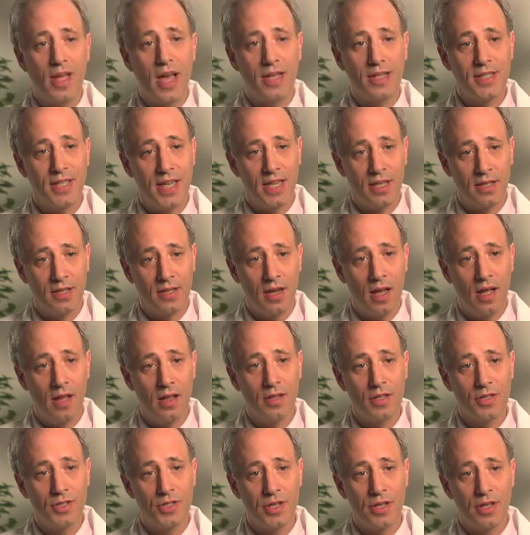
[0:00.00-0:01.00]
that
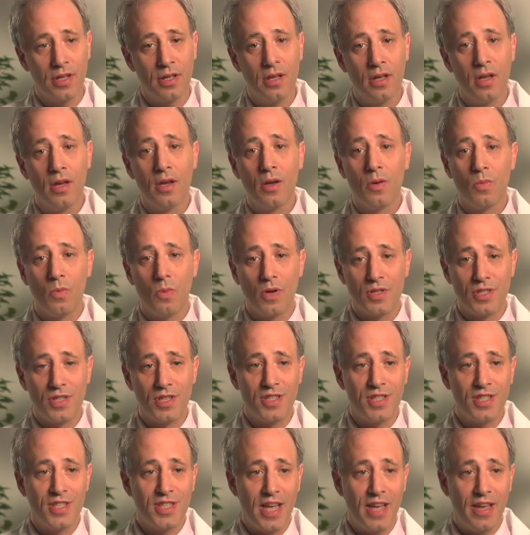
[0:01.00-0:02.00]
technology was
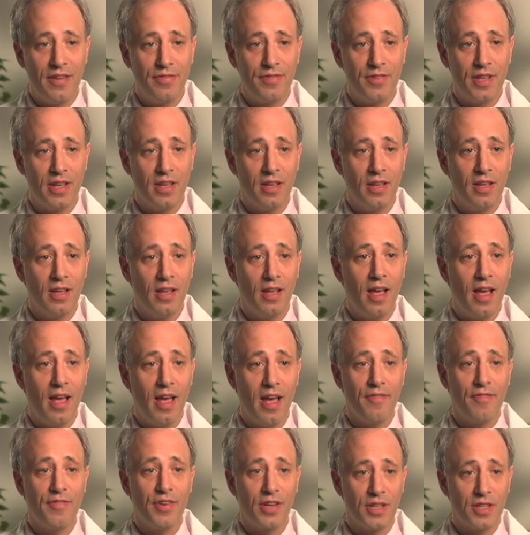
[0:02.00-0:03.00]
its safety,
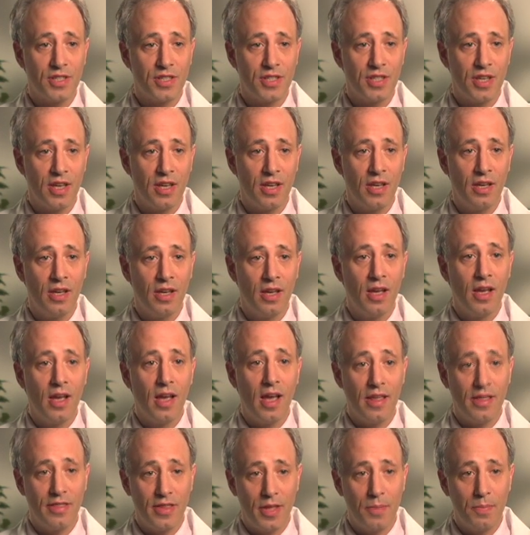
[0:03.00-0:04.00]
efficacy,
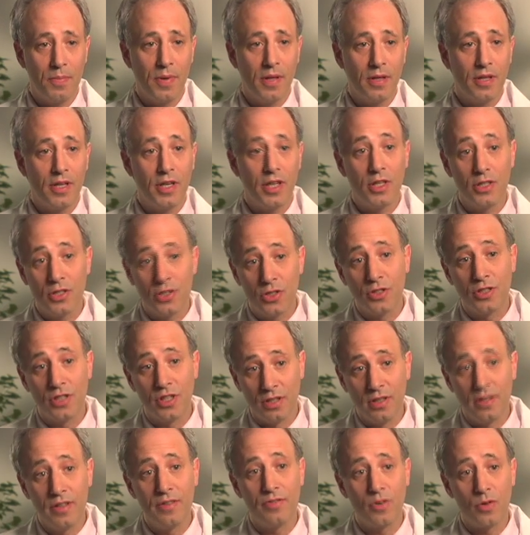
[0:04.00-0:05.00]
and the ability to
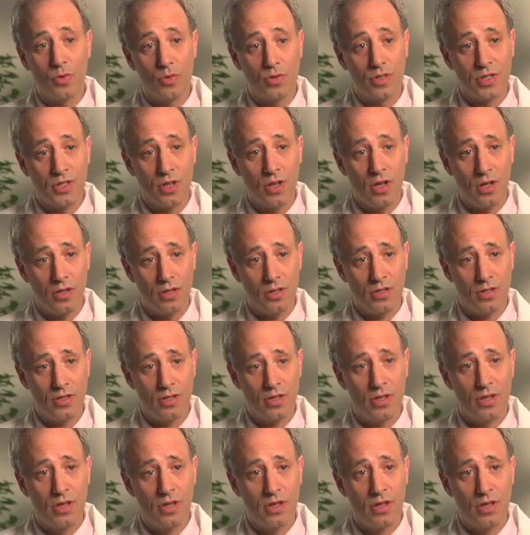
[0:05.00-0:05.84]
deliver results.